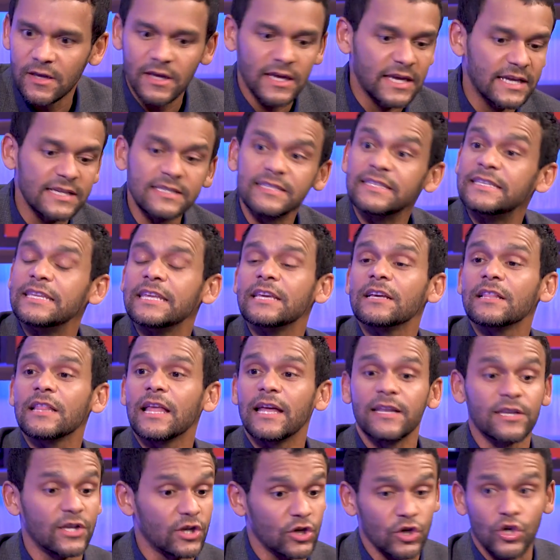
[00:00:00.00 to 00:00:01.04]
His deal
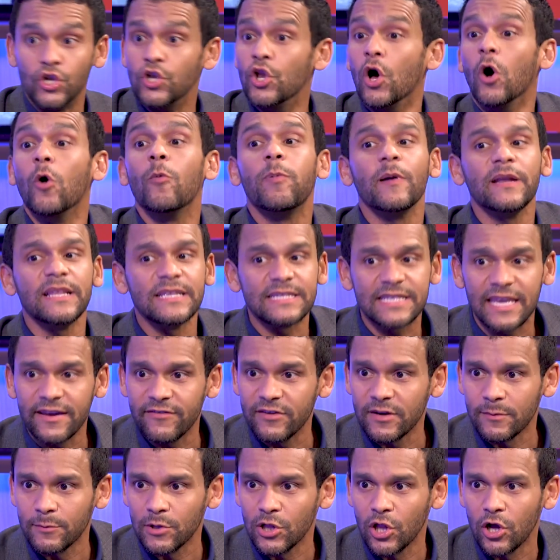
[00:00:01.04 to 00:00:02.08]
ended. Nobody's
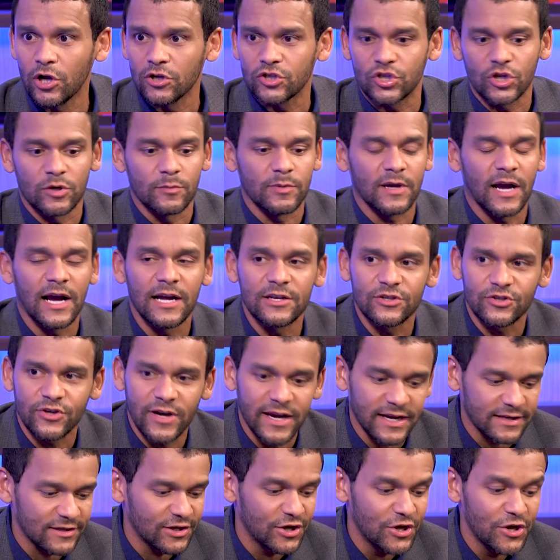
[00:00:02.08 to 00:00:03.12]
giving him a long term
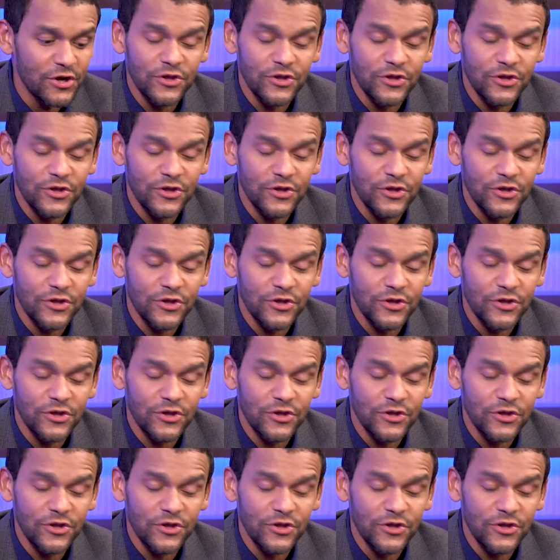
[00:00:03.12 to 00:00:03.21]
contract.